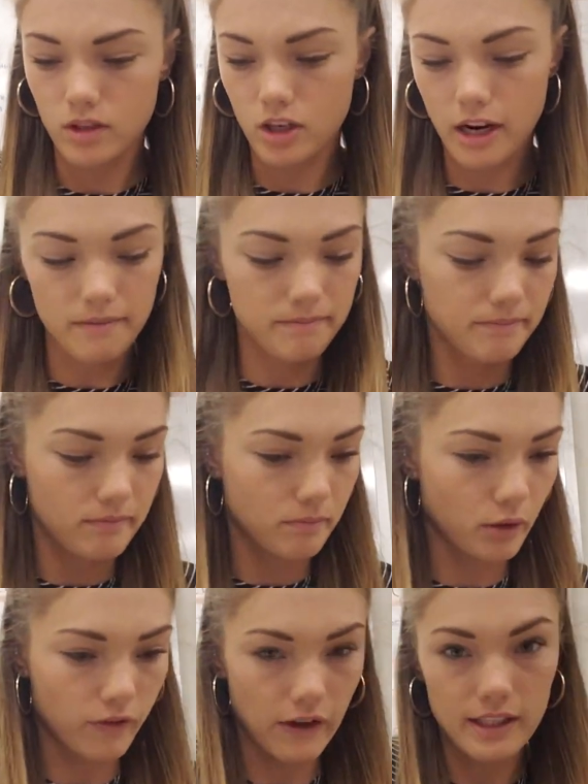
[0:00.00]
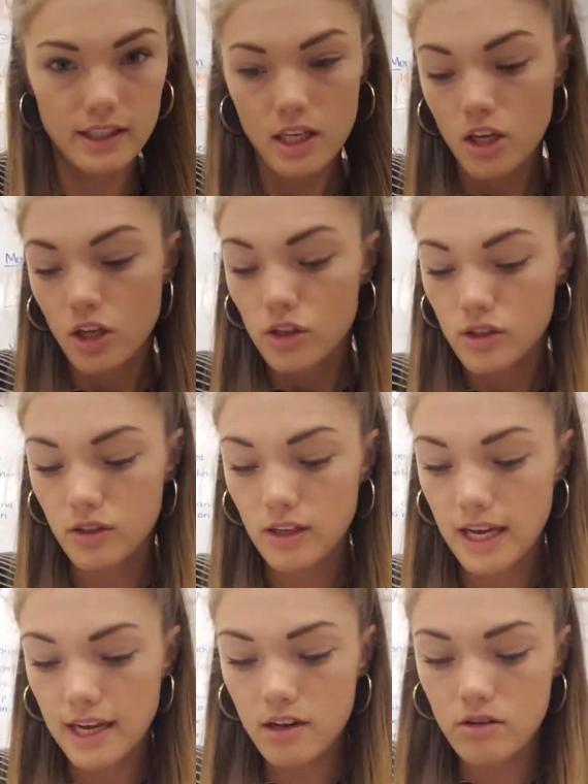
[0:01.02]
Right, perfect. So
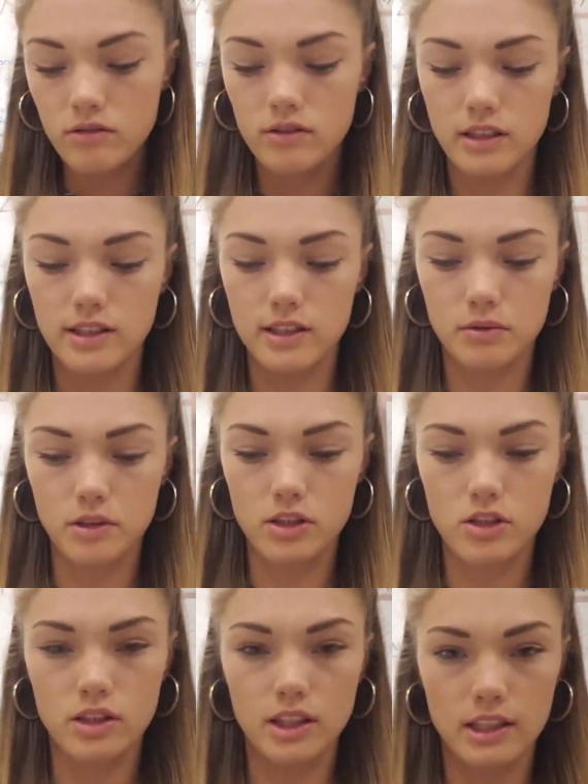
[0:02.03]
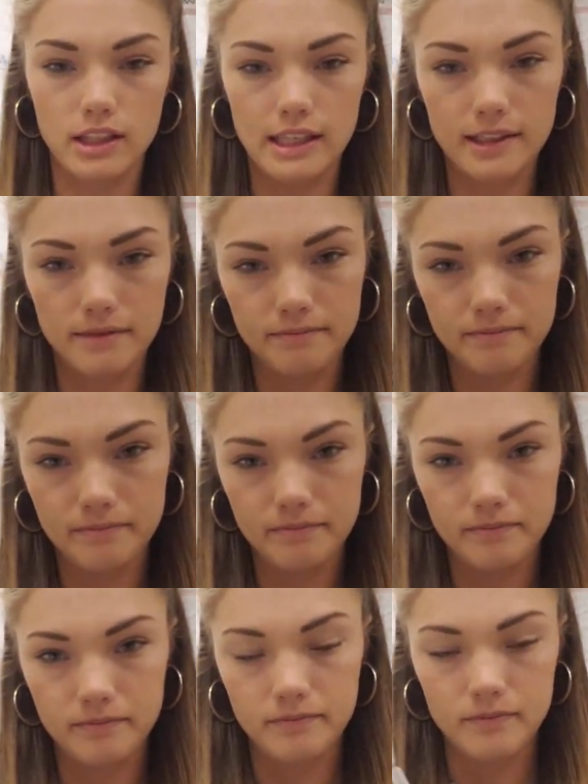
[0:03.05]
now this is what it should look like.
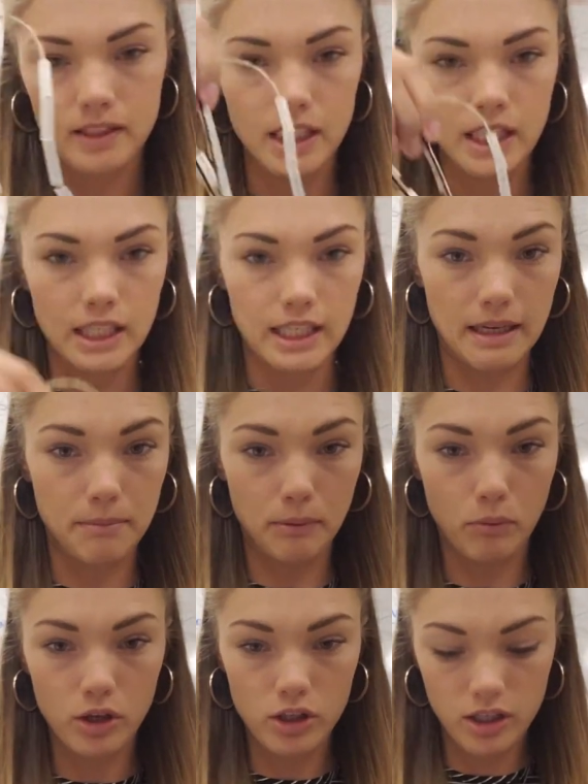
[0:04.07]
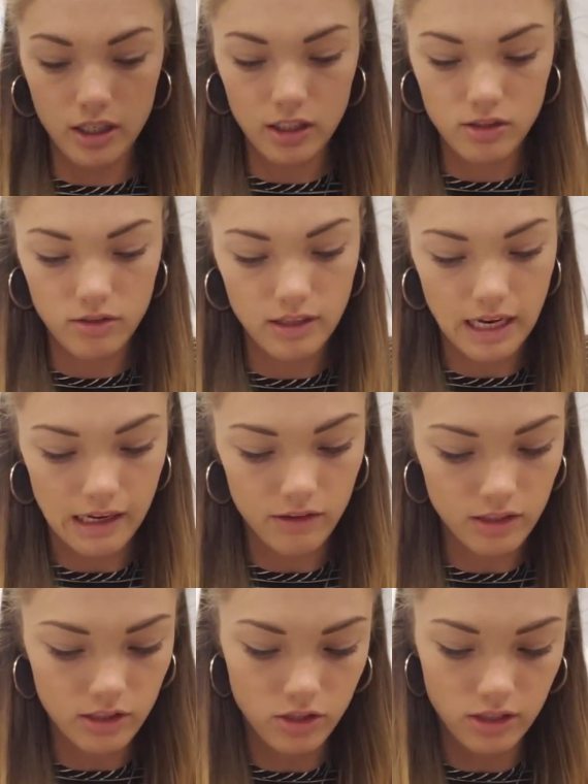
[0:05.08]
Okay, but what you're gonna do
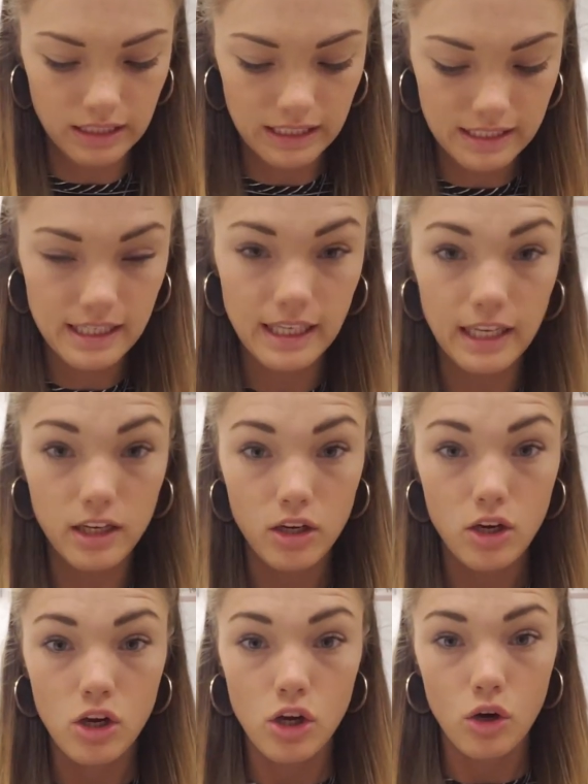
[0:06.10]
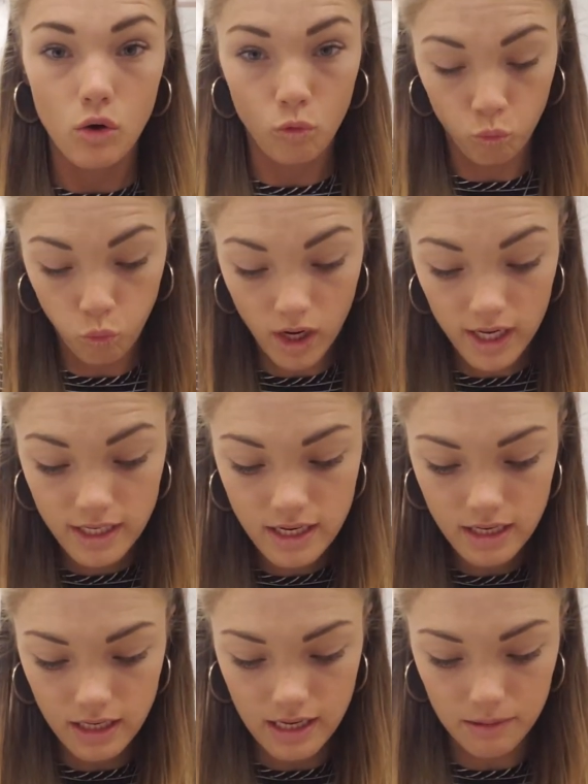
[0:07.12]
now is you're gonna take one,
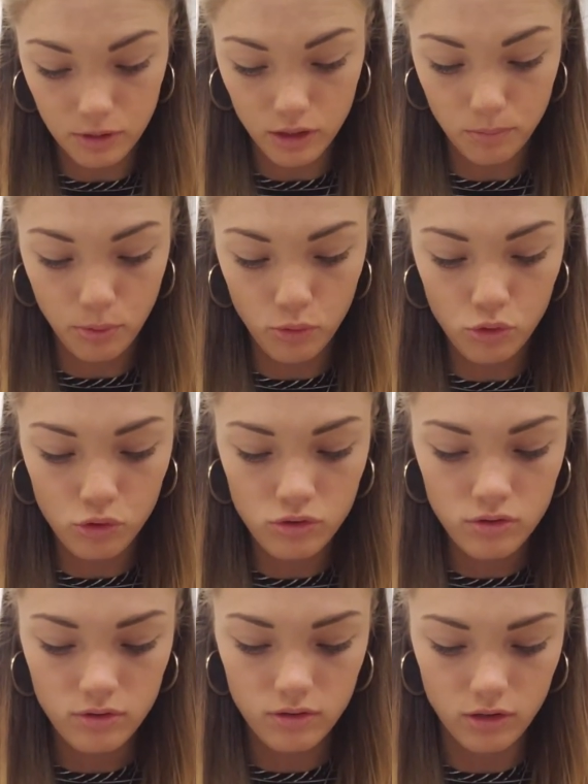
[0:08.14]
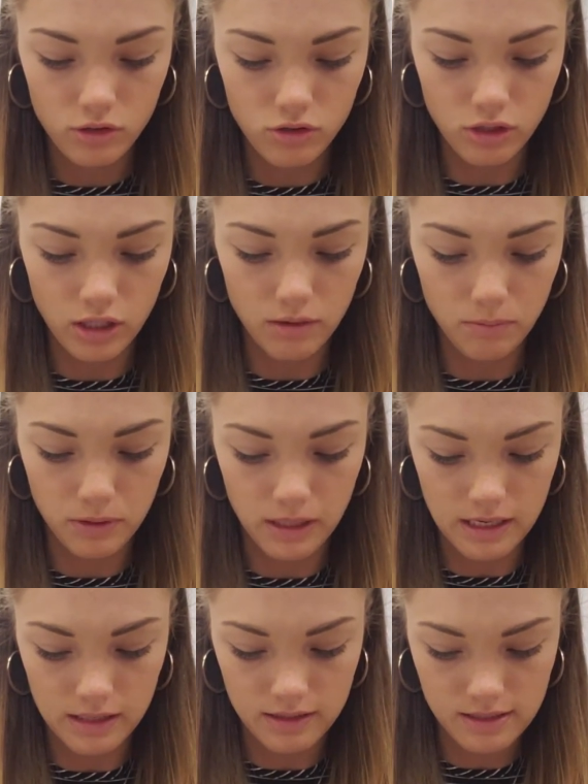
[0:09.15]
you're gonna pull the string
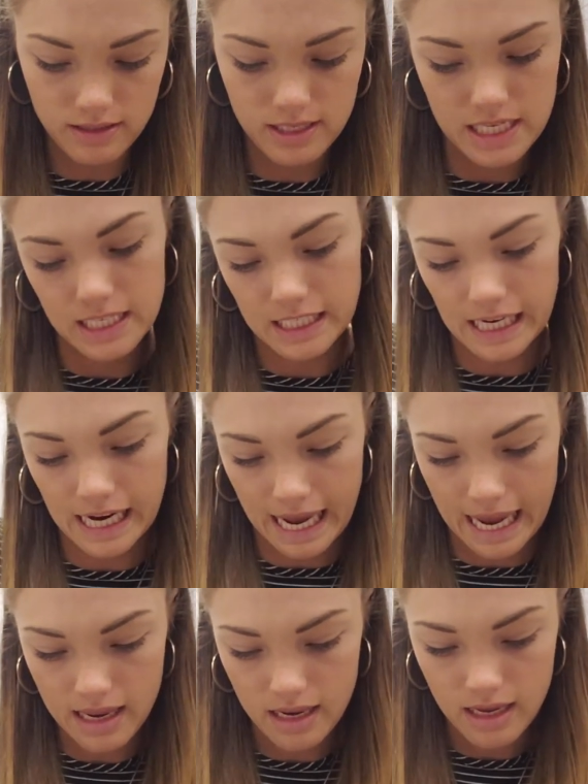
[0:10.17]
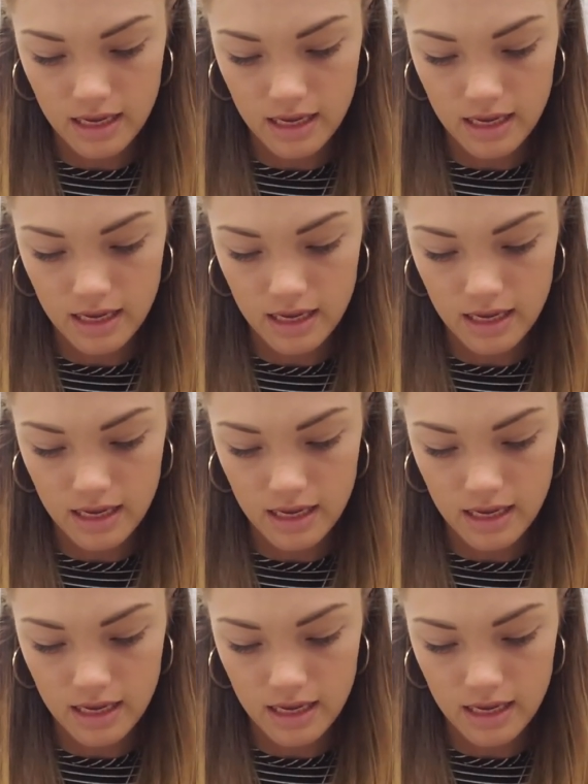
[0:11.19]
pretty tight,